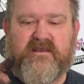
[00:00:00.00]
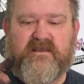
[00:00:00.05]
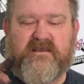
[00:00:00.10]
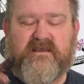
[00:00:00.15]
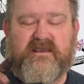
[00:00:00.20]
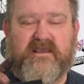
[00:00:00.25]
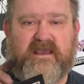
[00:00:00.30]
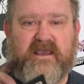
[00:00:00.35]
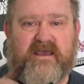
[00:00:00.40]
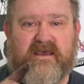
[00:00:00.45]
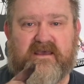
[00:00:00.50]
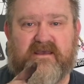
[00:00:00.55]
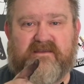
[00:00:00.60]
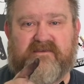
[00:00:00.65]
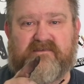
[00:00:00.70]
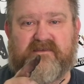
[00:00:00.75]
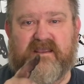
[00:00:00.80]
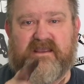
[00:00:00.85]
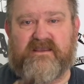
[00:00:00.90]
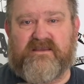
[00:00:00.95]
He
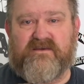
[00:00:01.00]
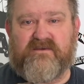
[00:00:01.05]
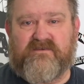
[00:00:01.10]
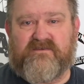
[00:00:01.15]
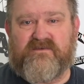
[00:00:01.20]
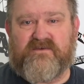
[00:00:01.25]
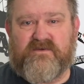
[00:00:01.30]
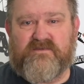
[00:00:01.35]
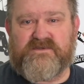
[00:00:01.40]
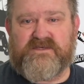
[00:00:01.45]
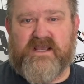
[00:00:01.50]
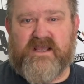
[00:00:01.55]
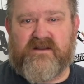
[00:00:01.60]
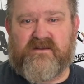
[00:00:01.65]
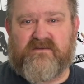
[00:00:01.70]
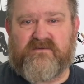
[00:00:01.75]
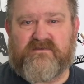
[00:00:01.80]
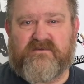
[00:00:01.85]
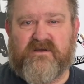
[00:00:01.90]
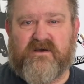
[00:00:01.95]
has a YouTube
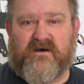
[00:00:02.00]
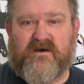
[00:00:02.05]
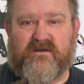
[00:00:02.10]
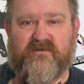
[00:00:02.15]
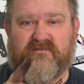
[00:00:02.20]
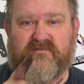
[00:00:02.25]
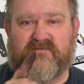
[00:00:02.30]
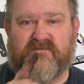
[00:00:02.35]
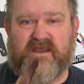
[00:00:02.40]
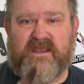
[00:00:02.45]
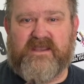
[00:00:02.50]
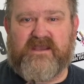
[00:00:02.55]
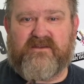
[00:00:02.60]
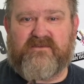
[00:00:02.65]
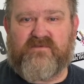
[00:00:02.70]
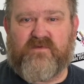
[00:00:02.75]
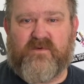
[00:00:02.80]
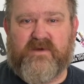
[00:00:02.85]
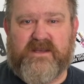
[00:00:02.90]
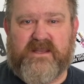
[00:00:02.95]
channel called
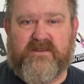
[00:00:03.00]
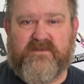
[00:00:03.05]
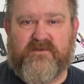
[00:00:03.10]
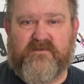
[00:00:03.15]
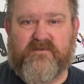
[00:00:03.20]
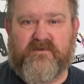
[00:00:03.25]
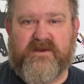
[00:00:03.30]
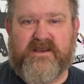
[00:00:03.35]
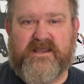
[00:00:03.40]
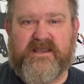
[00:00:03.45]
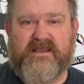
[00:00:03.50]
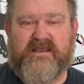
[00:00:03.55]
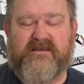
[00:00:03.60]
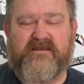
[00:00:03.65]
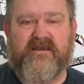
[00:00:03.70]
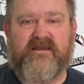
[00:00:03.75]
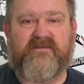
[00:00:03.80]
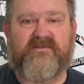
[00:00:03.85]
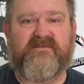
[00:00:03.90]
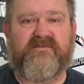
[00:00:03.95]
Vega23. He
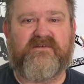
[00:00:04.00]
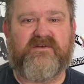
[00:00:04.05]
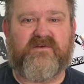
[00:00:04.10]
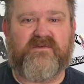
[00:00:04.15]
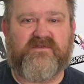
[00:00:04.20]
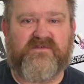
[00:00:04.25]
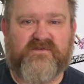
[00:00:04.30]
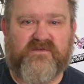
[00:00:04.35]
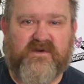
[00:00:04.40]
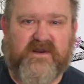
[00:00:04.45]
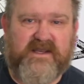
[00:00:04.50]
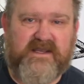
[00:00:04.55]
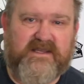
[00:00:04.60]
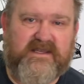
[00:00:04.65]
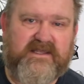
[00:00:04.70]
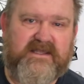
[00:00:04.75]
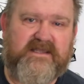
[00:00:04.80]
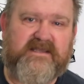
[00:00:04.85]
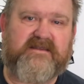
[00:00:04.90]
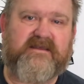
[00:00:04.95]
does silk
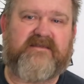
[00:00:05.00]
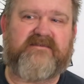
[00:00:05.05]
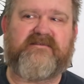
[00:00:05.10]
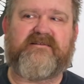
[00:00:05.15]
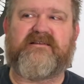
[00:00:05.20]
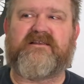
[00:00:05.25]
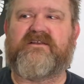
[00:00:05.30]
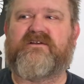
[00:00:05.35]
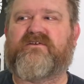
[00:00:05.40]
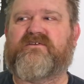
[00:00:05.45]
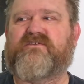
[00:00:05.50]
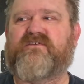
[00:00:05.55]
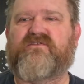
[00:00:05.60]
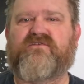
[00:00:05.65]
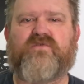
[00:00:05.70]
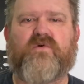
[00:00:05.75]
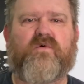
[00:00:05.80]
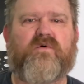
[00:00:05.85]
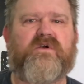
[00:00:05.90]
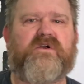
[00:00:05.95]
screening. He does little
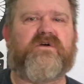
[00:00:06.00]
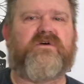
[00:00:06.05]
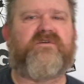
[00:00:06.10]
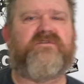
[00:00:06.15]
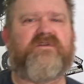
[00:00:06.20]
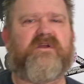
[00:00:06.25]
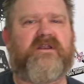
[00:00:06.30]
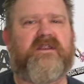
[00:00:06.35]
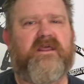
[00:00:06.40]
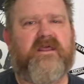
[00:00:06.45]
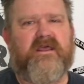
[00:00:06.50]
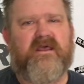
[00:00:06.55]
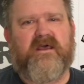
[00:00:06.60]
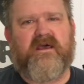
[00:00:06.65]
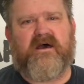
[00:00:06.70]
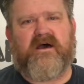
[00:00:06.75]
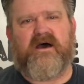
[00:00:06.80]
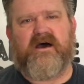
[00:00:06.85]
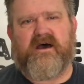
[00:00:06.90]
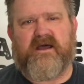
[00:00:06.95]
tutorials
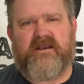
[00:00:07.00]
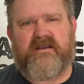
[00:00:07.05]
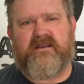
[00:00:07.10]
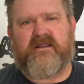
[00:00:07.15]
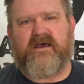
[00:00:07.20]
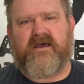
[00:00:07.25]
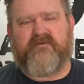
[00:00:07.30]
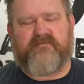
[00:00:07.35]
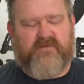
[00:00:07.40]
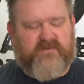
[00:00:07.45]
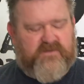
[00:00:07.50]
on for